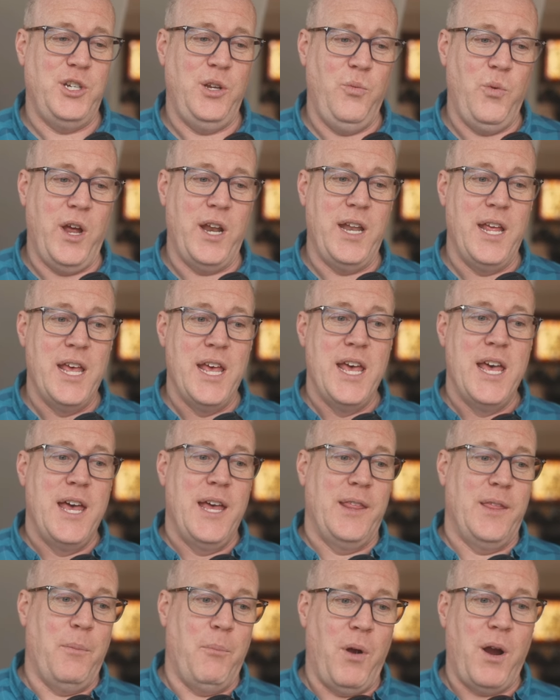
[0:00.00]
when
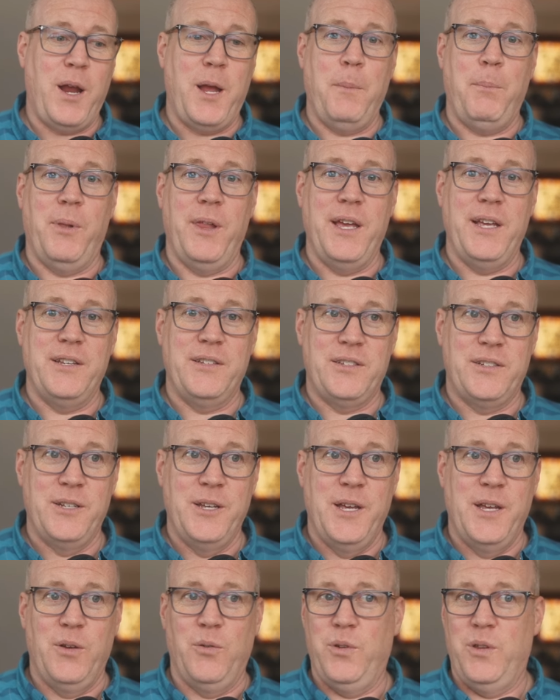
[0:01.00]
the marketplace,
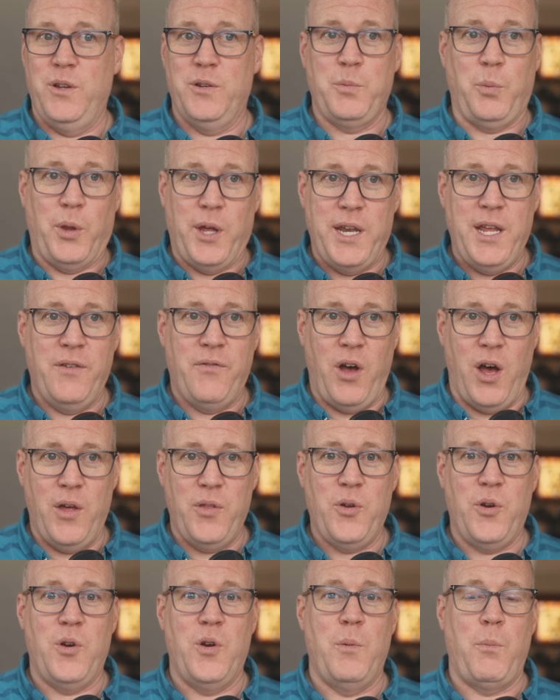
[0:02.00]
when there's plenty of
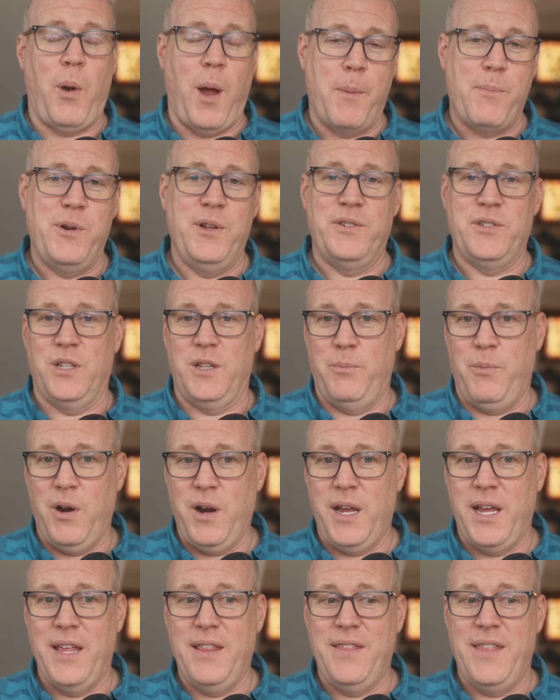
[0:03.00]
other properties on the
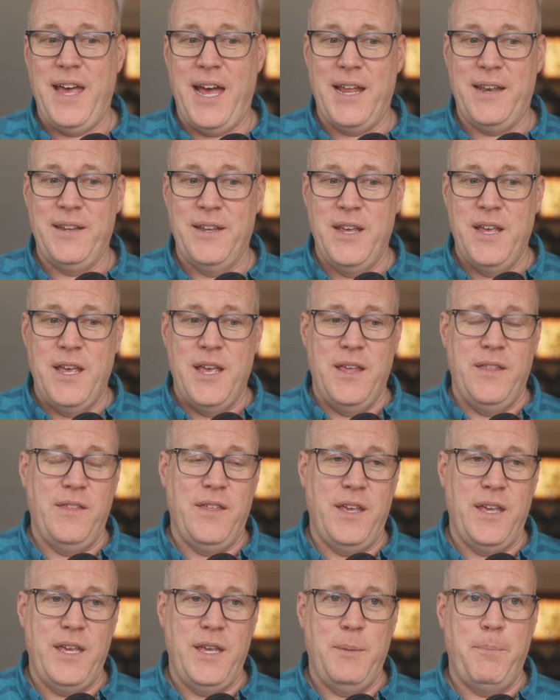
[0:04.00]
market that
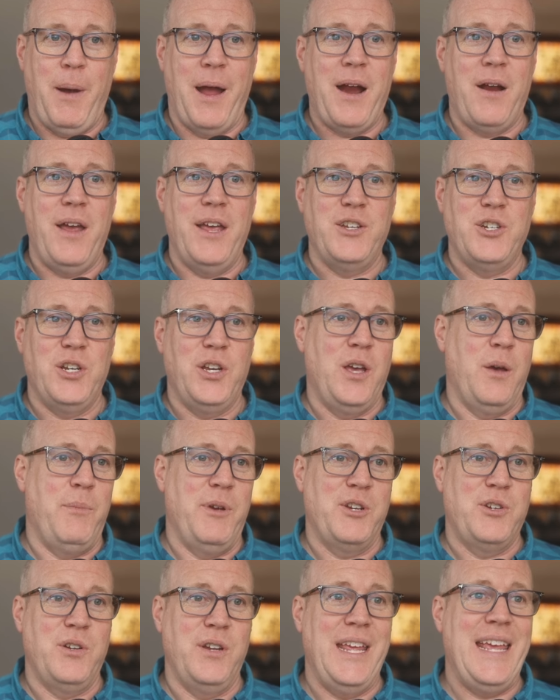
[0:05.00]
the buyer agent
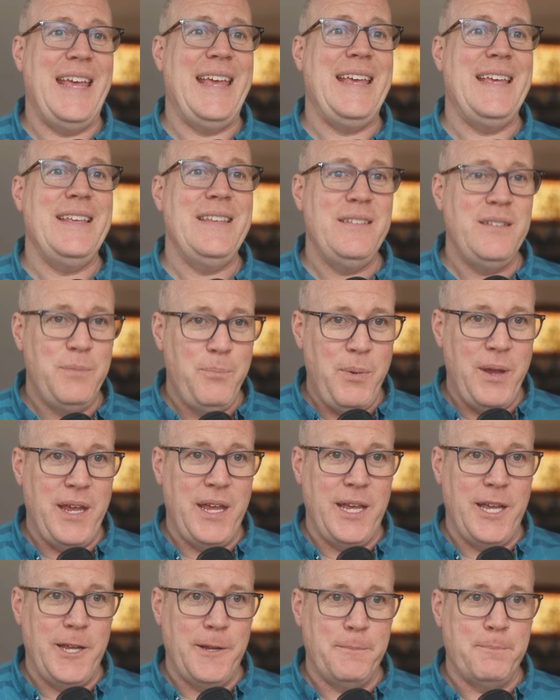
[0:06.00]
commission is
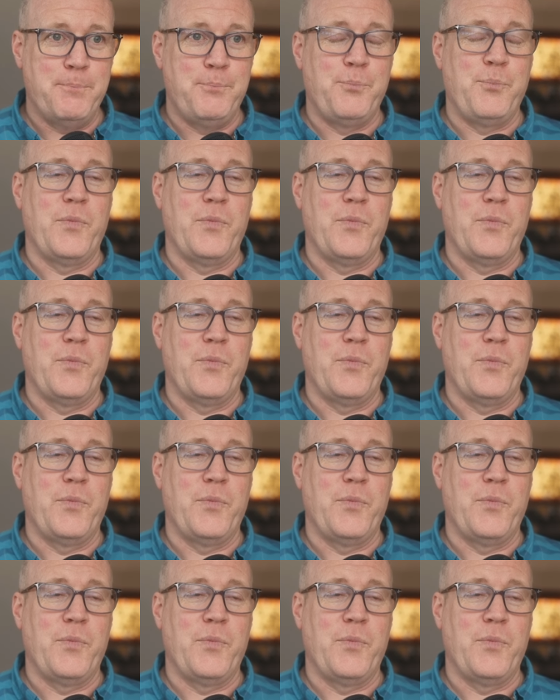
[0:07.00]
being